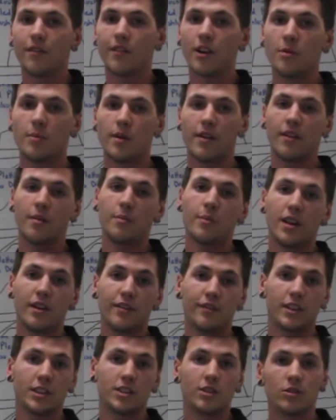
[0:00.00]
very
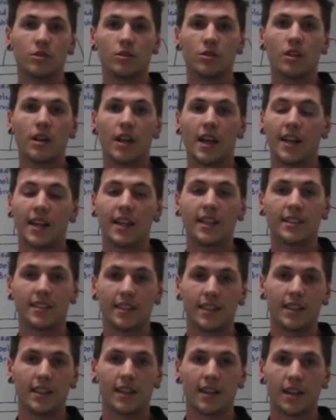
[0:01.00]
beneficial and
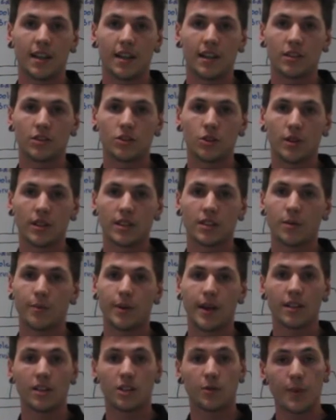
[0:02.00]
easy choice
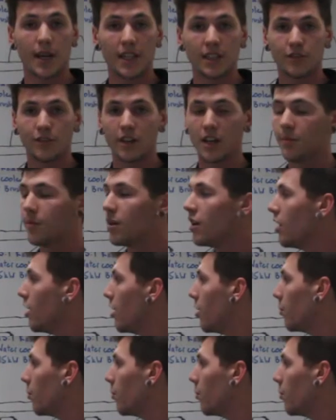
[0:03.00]
compared to space frame,